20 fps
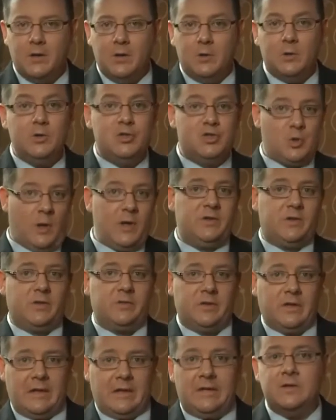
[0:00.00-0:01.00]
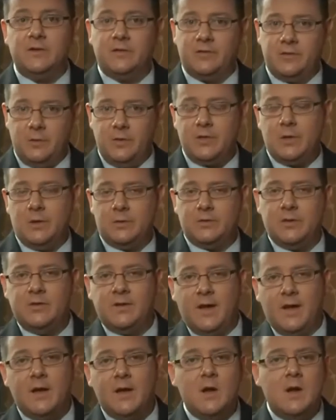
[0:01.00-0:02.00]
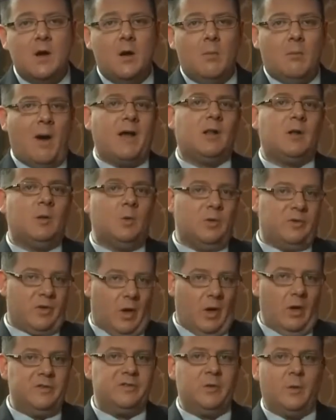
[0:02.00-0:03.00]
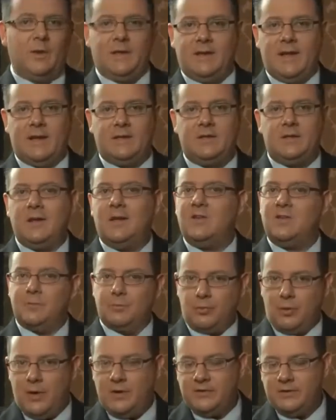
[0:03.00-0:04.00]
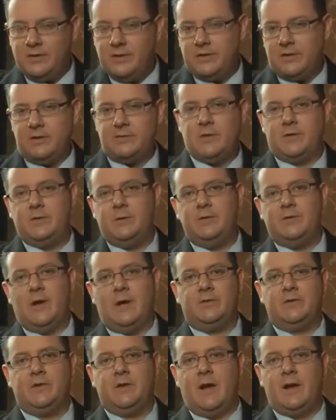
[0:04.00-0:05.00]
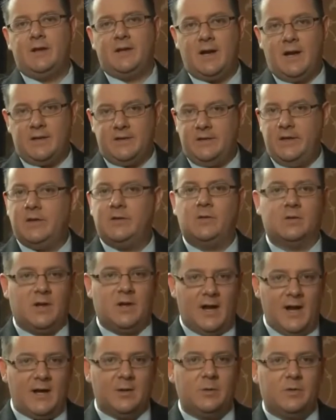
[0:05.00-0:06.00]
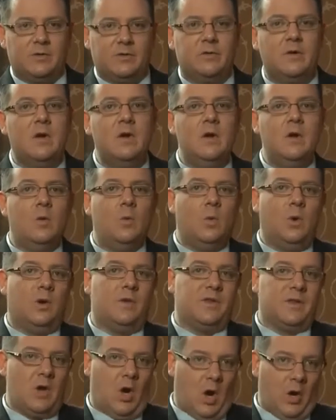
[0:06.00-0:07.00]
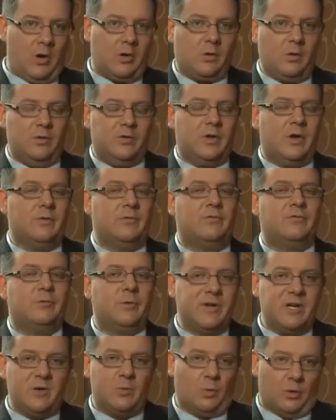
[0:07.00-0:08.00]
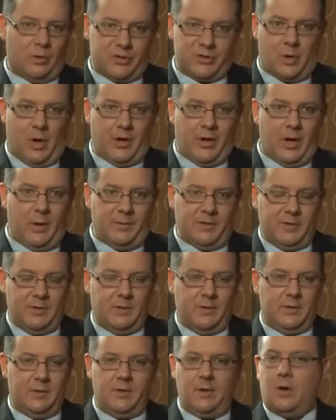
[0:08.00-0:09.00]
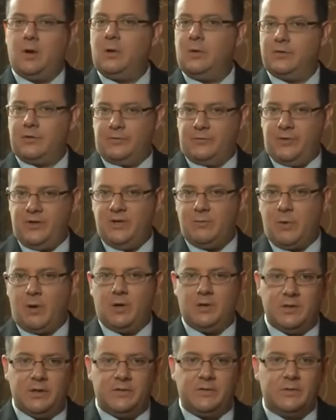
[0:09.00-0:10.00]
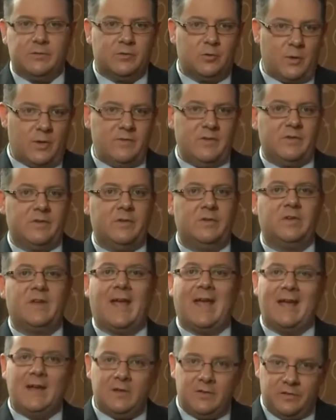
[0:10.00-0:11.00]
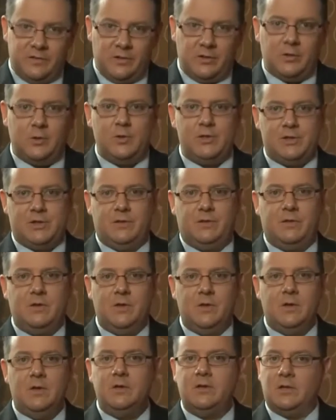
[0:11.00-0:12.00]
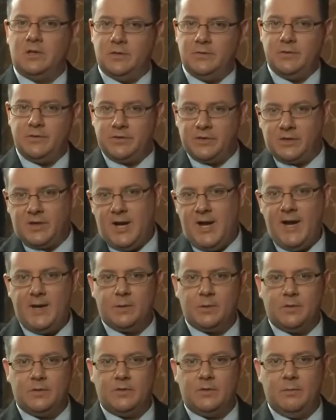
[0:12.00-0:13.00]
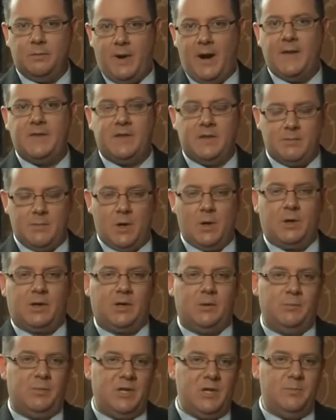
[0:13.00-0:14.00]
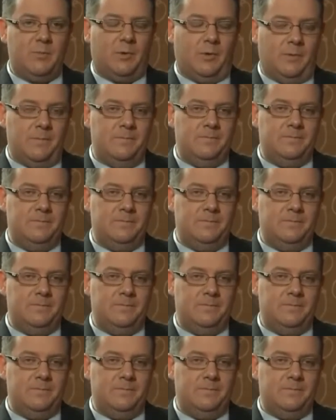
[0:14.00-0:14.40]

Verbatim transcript: who joins us in the studio today. Michael was also elected as president of the 2009 Continental Congress, where the Articles of Freedom were drawn up. The Articles of Freedom are a list of grievances and solutions delivered to Congress by the American people.